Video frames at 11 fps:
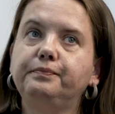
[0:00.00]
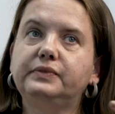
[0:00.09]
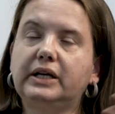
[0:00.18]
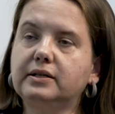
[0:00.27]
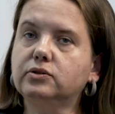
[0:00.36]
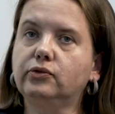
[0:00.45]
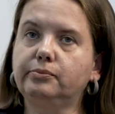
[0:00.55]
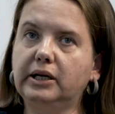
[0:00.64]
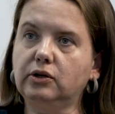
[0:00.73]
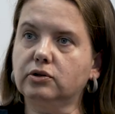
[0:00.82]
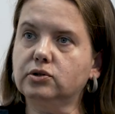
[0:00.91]
tens of
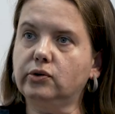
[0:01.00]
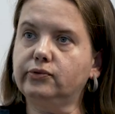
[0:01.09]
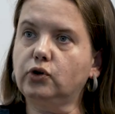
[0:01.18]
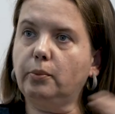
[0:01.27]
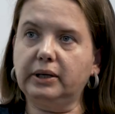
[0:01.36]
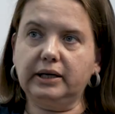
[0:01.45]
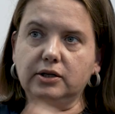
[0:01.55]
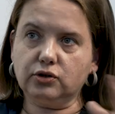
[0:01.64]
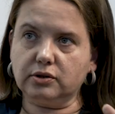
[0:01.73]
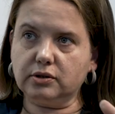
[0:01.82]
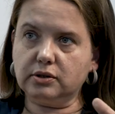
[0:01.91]
millions of
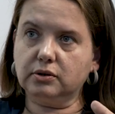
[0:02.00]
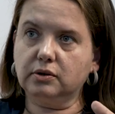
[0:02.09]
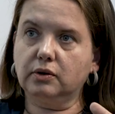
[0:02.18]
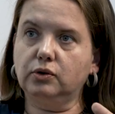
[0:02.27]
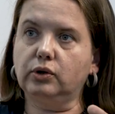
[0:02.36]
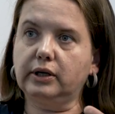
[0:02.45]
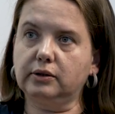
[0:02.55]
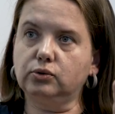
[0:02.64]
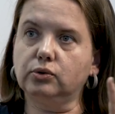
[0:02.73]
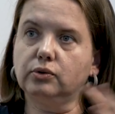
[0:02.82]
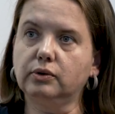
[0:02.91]
combinations you can
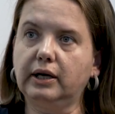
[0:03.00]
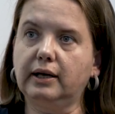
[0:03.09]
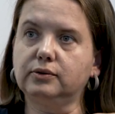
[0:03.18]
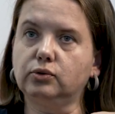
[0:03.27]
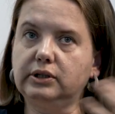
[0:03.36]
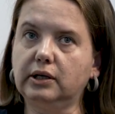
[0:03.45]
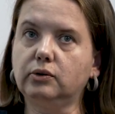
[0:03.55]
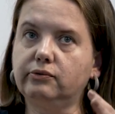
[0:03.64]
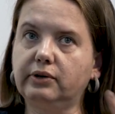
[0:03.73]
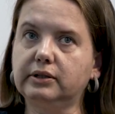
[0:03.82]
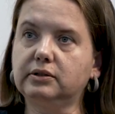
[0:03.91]
do. And to deal
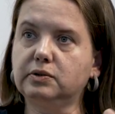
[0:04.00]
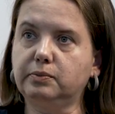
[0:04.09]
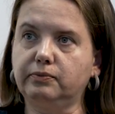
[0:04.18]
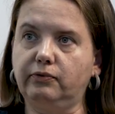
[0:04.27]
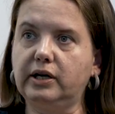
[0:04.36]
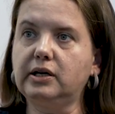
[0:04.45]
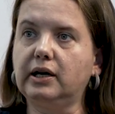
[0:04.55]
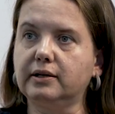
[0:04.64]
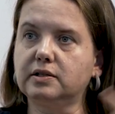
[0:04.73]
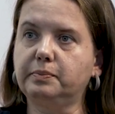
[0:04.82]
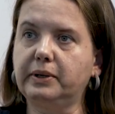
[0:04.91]
with that very
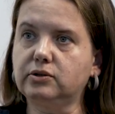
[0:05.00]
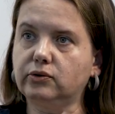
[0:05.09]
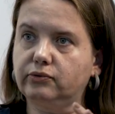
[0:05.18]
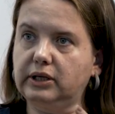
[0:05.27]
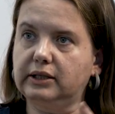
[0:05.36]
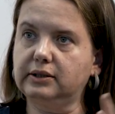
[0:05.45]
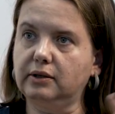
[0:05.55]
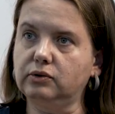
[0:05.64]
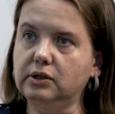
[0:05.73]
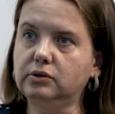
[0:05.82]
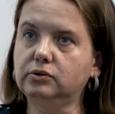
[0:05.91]
large space of data, you
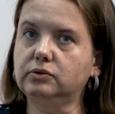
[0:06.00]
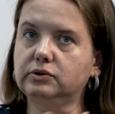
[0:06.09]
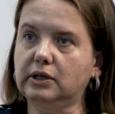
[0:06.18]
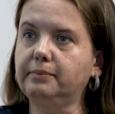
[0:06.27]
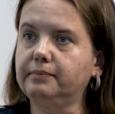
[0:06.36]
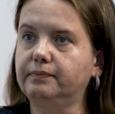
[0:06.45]
need some